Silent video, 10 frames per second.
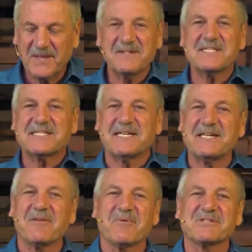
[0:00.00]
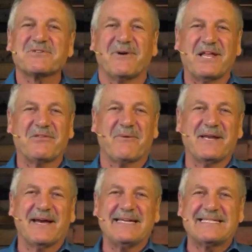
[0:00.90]
This is in Numbers
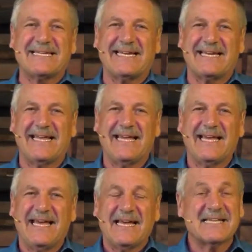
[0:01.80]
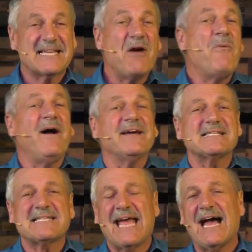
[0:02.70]
23 19. Because I want
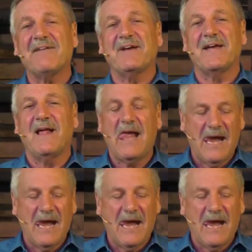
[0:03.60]
us to have a,